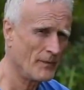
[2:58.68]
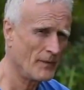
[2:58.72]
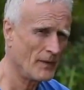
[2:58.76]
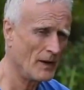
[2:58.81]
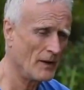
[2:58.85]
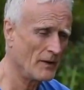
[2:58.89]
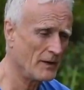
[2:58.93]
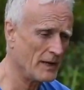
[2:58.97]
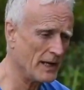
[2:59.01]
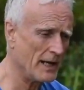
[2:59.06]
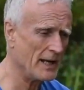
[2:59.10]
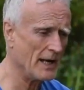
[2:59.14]

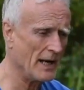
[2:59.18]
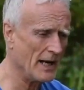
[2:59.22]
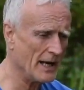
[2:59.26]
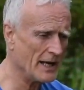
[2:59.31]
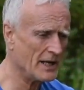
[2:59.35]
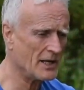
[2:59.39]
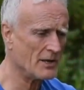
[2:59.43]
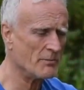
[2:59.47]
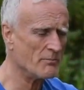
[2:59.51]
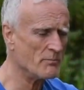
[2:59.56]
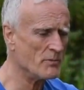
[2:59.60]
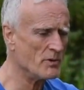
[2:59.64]
Okay, I
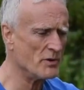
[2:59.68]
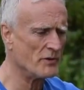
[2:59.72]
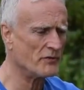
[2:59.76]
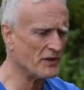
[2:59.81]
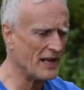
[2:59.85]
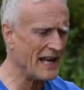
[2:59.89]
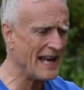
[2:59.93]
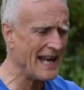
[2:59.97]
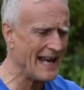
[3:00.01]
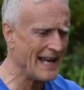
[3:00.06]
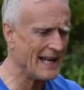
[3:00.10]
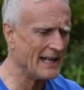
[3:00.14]
can move
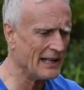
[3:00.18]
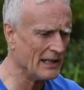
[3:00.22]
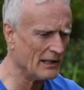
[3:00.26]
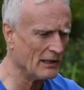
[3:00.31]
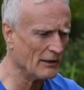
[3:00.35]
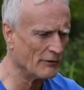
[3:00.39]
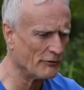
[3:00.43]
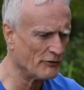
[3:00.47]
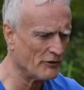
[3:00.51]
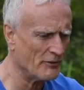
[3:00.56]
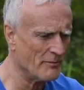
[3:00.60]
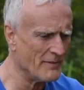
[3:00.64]
the
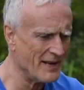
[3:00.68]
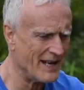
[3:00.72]
handle from